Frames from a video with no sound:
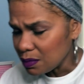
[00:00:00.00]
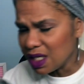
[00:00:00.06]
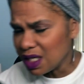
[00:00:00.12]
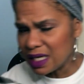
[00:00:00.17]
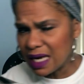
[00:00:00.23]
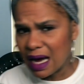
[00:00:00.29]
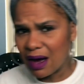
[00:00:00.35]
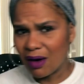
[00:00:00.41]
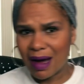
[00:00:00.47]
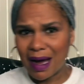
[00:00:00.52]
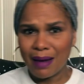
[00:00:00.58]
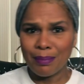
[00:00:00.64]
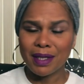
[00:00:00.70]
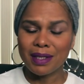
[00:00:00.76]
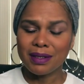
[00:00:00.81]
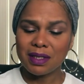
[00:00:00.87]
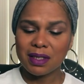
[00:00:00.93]
Now, I
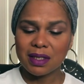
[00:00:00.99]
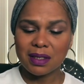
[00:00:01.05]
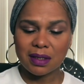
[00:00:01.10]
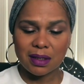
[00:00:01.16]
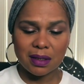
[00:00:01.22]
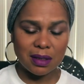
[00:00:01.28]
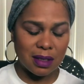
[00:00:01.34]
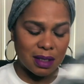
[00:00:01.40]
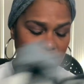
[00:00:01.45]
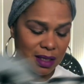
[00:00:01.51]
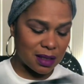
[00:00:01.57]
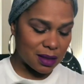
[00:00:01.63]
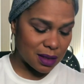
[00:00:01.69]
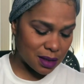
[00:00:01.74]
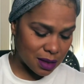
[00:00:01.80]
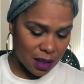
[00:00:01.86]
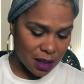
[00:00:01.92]
purchased
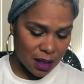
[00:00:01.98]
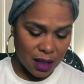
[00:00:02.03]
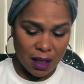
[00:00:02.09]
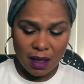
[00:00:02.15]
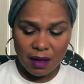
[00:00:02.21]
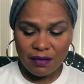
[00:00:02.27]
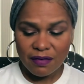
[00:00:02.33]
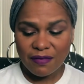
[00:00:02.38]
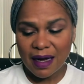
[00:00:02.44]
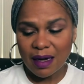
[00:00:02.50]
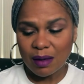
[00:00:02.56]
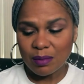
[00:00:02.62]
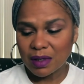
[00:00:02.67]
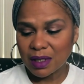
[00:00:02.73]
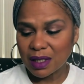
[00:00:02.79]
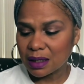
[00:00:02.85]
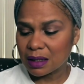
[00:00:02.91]
this
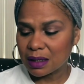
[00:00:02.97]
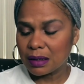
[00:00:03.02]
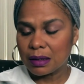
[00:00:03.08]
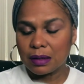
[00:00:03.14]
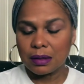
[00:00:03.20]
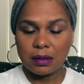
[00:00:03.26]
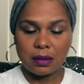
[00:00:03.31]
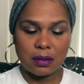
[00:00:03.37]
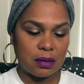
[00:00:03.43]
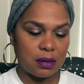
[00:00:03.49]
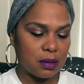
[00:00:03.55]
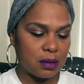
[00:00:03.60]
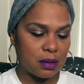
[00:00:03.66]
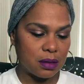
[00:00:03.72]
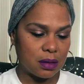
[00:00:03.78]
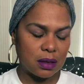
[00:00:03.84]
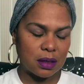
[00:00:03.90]
fabric
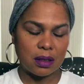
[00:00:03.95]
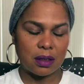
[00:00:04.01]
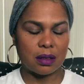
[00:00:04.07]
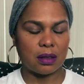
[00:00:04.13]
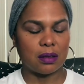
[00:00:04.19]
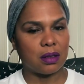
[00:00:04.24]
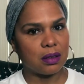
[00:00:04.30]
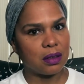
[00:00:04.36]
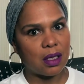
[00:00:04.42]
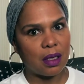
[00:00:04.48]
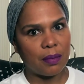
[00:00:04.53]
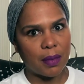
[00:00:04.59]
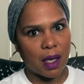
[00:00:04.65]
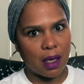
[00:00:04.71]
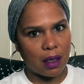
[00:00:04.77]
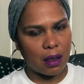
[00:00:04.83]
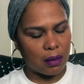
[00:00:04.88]
such a long
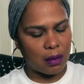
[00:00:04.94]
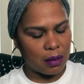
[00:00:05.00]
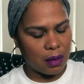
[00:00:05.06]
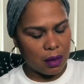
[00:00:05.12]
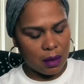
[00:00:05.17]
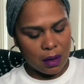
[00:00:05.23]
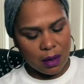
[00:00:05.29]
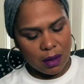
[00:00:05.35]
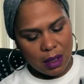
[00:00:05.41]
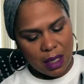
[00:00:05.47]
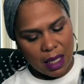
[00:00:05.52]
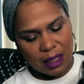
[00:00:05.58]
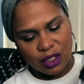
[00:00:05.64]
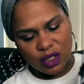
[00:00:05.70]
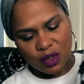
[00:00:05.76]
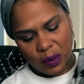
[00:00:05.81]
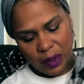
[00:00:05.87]
time ago
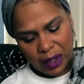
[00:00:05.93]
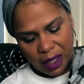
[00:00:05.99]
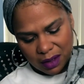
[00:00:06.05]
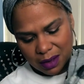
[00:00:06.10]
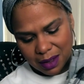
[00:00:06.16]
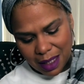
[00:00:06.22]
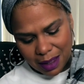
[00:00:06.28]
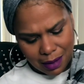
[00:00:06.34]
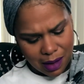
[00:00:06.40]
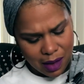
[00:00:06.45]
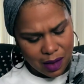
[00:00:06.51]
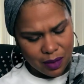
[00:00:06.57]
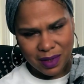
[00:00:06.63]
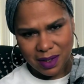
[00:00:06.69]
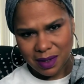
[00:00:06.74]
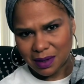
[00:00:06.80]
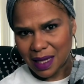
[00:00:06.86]
at Joann's. I think
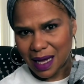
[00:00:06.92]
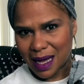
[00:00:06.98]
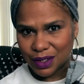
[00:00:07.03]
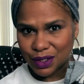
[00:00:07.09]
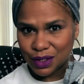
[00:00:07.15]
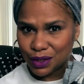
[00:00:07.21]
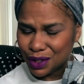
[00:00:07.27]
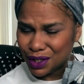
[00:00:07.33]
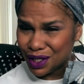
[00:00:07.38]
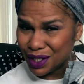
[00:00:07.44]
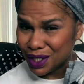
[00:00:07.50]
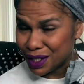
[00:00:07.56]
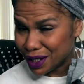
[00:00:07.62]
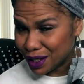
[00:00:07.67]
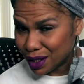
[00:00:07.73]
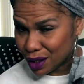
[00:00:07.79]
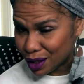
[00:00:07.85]
it was last
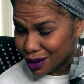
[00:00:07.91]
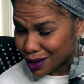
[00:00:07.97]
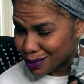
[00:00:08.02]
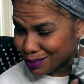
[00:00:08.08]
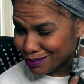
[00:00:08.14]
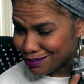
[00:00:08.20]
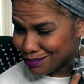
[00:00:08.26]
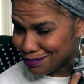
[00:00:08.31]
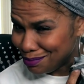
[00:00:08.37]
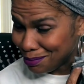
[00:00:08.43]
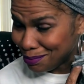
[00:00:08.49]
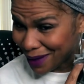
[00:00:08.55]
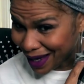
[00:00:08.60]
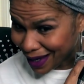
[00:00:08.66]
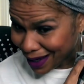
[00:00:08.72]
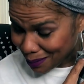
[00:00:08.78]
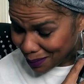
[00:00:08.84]
year,
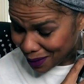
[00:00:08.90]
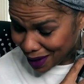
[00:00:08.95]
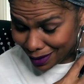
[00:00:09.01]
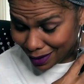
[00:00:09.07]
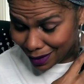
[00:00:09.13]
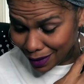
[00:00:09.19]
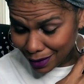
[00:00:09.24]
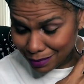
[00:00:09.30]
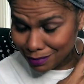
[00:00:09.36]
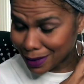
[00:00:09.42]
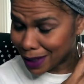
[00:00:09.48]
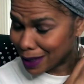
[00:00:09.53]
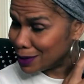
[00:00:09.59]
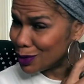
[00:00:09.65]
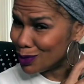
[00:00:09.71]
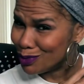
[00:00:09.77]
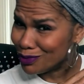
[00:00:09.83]
maybe, I
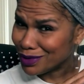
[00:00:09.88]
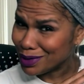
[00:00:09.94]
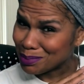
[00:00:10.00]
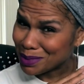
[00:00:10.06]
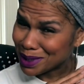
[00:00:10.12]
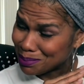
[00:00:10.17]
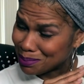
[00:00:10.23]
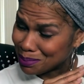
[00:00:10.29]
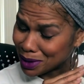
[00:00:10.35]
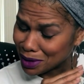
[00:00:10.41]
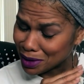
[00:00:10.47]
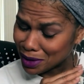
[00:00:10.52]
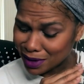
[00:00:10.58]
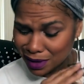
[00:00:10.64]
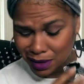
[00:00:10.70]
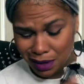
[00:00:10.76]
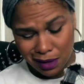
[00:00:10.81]
don't
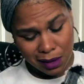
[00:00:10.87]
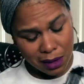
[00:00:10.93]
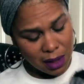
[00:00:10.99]
remember.